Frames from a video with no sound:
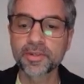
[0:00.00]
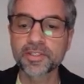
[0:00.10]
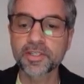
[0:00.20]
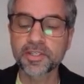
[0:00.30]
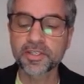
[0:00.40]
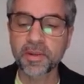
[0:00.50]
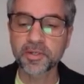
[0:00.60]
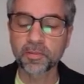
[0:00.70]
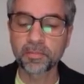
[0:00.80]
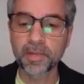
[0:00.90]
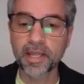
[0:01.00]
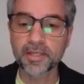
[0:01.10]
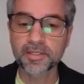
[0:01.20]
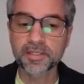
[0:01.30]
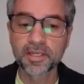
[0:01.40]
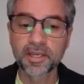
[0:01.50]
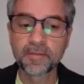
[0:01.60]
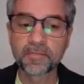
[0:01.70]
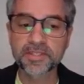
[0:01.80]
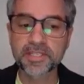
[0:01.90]
It's such a special place,
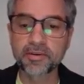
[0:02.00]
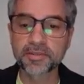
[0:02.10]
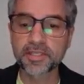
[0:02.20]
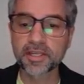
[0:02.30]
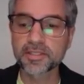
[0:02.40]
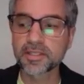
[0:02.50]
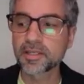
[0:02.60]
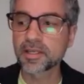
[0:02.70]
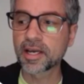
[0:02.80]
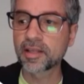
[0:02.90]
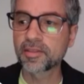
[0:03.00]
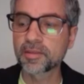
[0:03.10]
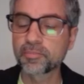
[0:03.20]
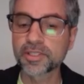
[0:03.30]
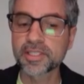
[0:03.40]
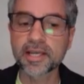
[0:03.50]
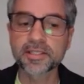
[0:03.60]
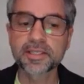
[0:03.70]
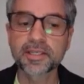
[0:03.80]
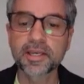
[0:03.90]
Cirencester, and I think
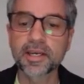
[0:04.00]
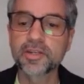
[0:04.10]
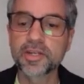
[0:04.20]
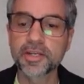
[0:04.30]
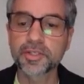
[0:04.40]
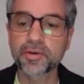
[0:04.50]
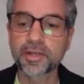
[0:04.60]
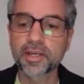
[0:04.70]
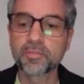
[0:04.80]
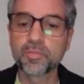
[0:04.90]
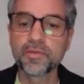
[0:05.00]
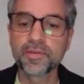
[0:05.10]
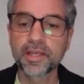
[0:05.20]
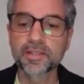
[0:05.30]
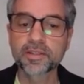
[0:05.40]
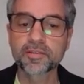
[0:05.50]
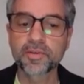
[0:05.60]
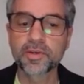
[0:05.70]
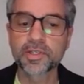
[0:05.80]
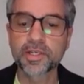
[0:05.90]
protecting it and nurturing it and moving it into the
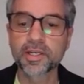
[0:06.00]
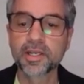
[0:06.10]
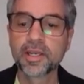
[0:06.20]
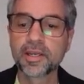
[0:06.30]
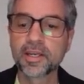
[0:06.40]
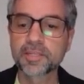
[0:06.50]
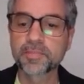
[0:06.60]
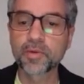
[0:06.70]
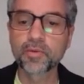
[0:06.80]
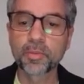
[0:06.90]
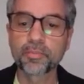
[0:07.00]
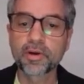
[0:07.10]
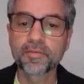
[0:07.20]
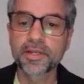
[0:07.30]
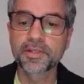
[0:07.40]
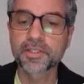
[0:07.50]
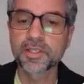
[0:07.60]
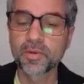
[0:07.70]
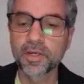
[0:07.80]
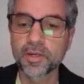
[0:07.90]
future, it's been a real privilege
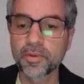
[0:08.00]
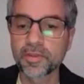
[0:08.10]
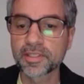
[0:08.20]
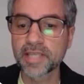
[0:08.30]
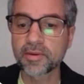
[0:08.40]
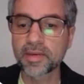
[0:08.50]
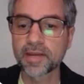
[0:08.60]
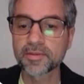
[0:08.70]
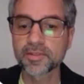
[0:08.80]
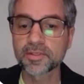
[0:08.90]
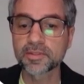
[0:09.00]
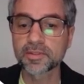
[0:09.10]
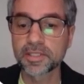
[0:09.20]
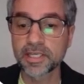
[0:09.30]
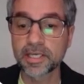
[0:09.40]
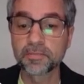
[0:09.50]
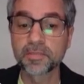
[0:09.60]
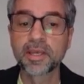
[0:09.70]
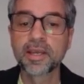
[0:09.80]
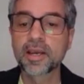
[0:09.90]
to work with the Town Council
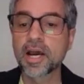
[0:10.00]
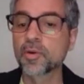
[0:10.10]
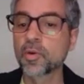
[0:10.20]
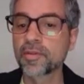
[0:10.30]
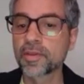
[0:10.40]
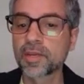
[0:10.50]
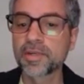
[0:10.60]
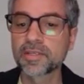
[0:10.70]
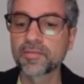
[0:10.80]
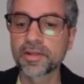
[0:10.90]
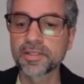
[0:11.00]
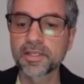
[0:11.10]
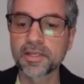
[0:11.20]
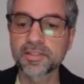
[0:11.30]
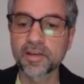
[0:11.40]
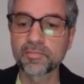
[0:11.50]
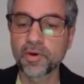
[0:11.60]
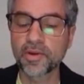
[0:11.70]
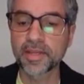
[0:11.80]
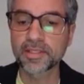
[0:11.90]
team and all of the community volunteers that have
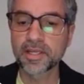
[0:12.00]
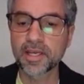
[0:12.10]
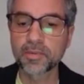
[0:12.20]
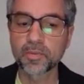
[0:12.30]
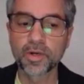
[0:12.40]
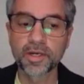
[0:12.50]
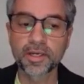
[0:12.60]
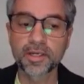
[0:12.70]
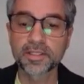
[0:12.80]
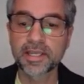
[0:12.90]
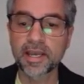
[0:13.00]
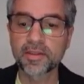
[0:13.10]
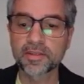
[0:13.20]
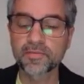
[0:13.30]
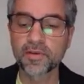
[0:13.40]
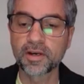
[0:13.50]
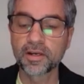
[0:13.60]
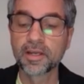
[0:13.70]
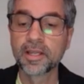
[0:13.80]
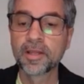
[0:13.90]
put in their time and work to get this
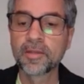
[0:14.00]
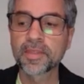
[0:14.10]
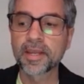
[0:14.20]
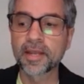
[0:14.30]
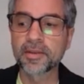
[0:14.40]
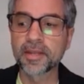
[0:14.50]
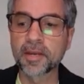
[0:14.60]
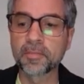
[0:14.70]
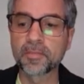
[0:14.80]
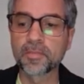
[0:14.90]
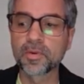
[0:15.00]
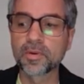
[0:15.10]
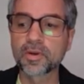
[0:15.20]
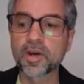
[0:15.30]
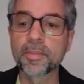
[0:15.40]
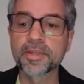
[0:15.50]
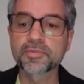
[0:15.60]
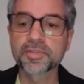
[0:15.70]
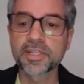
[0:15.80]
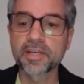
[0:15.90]
far. And comments
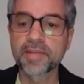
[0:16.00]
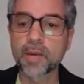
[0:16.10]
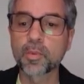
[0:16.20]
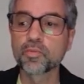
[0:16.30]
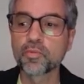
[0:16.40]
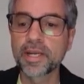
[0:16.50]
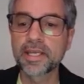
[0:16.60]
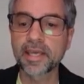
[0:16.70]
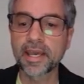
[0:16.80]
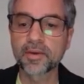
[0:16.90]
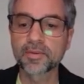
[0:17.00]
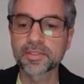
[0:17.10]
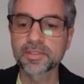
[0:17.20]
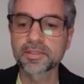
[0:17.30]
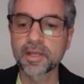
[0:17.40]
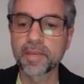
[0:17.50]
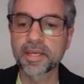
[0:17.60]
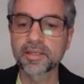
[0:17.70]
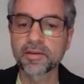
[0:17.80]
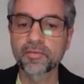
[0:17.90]
received now will really count and make
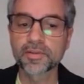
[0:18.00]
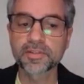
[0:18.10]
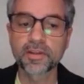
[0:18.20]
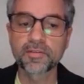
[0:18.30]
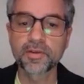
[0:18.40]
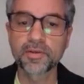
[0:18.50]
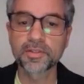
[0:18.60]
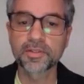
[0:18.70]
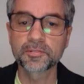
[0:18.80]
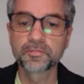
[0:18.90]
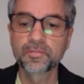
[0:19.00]
a difference to the future.